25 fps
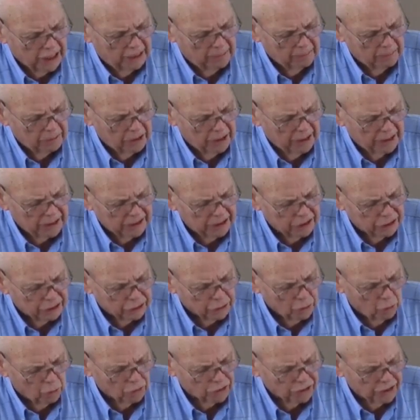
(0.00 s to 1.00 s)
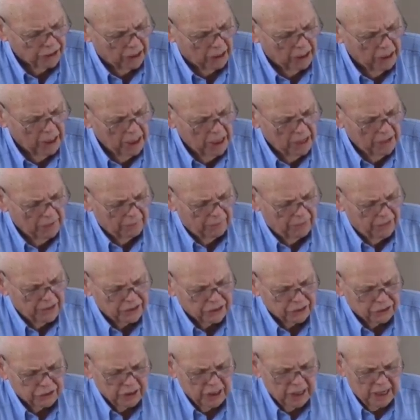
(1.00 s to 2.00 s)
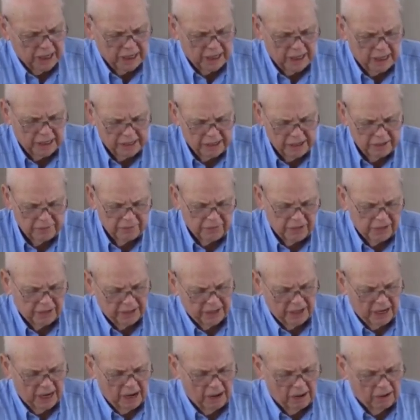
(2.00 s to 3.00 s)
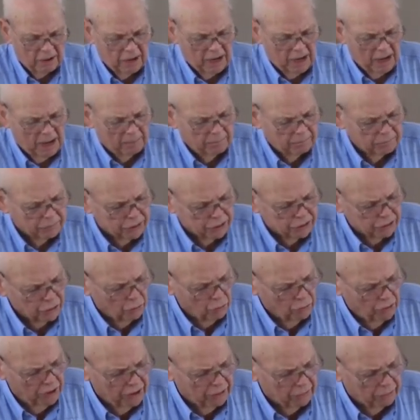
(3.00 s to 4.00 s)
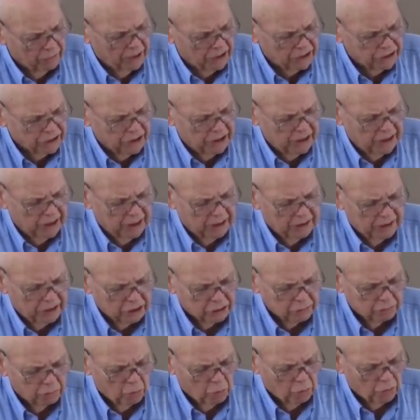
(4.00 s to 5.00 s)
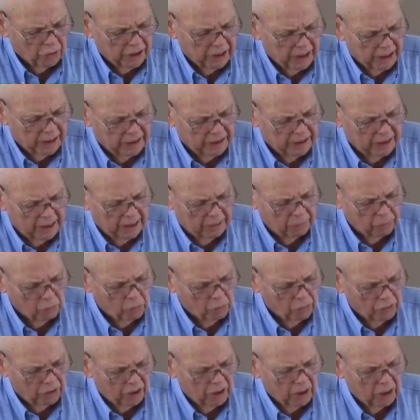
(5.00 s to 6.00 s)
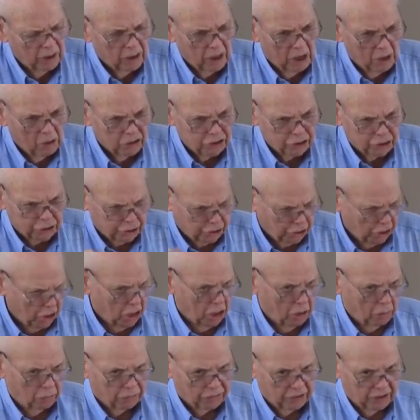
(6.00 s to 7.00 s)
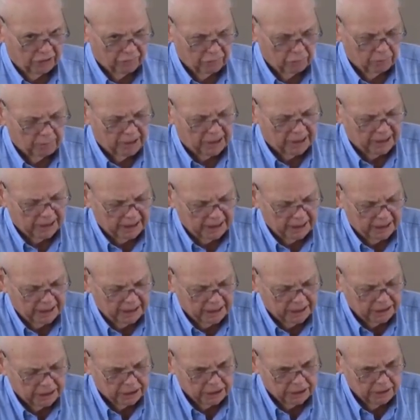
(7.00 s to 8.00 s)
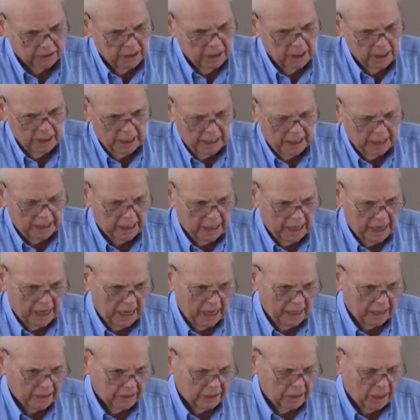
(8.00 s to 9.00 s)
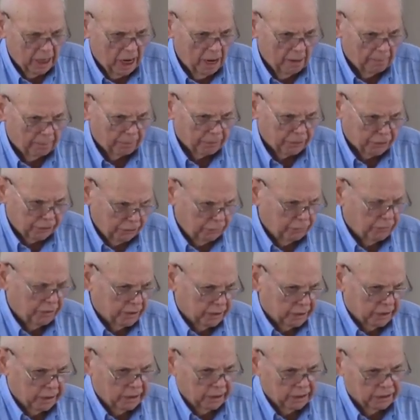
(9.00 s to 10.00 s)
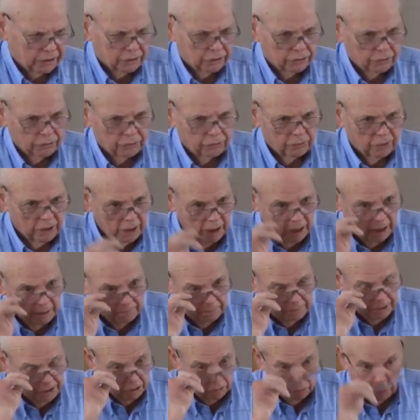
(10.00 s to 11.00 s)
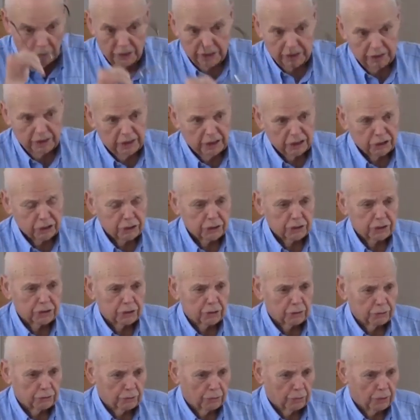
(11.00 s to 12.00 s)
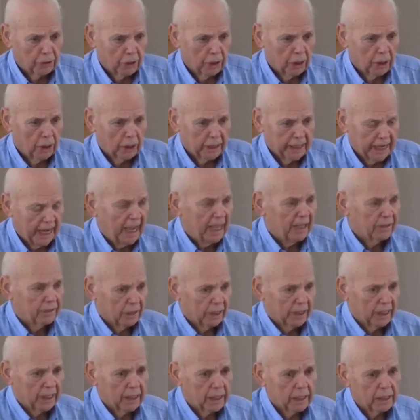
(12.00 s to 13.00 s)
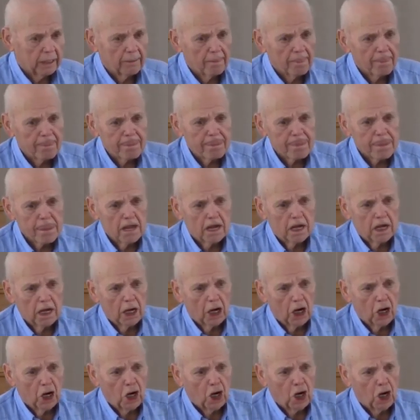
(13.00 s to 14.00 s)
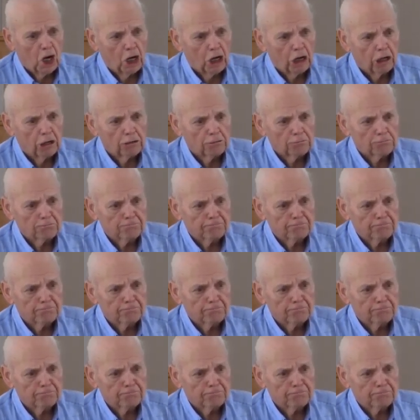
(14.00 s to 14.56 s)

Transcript: came and licked his sores. Now, this thing that, I, am so interested in this morning and, and want to, I'll share with everybody is, and I had an opportunity to be a witness to a, a Catholic uh,